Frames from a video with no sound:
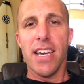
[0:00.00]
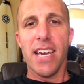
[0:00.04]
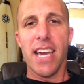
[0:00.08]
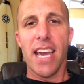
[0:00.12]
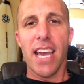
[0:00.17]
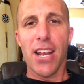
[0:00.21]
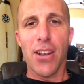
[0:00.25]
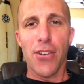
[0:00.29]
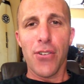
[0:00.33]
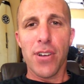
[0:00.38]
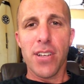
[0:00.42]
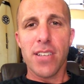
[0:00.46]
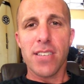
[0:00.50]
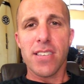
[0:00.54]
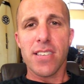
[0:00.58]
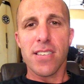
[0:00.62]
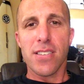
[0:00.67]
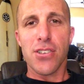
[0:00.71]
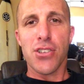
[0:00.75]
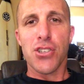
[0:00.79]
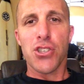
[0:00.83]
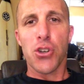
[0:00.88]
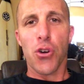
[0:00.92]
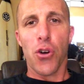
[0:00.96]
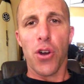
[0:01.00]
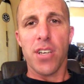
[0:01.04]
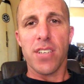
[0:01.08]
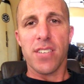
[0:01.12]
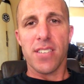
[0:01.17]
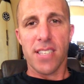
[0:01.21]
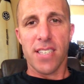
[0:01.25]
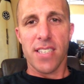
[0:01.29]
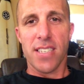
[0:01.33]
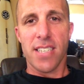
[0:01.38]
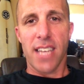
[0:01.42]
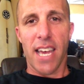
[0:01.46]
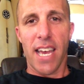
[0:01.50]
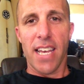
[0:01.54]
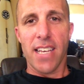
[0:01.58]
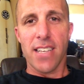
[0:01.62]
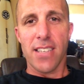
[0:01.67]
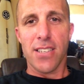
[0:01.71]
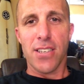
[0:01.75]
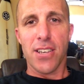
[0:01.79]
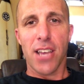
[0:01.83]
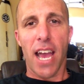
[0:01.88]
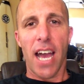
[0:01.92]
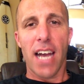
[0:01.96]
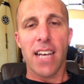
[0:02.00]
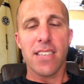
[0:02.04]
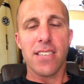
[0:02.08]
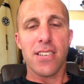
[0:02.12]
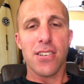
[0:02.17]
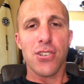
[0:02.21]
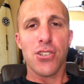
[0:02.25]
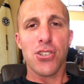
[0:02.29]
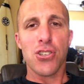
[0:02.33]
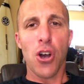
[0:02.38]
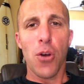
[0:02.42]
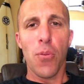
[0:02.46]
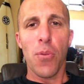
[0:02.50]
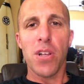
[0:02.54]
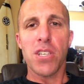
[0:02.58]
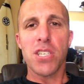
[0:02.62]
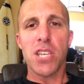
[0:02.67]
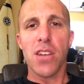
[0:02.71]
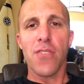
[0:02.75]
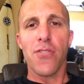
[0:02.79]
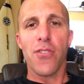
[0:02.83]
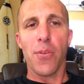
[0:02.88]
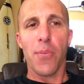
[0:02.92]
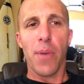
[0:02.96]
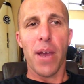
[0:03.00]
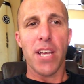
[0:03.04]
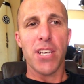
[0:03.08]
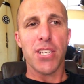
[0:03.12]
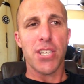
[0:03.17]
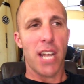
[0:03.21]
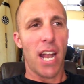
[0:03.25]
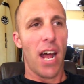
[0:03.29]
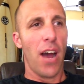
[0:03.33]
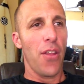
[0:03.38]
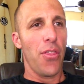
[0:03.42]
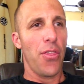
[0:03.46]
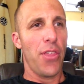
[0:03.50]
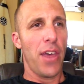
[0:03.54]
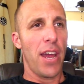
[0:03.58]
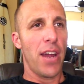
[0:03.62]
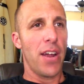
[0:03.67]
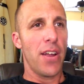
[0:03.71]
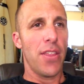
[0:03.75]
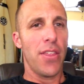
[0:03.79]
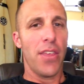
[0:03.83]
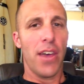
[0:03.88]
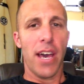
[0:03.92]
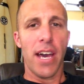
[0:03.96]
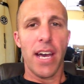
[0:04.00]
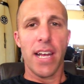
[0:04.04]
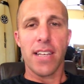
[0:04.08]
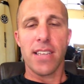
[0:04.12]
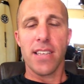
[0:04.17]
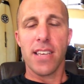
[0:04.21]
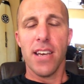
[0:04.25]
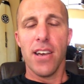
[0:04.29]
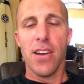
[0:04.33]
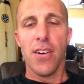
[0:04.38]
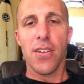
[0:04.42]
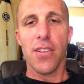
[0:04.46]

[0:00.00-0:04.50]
Ignorance is a choice these days. Guys, there's so much information out there that...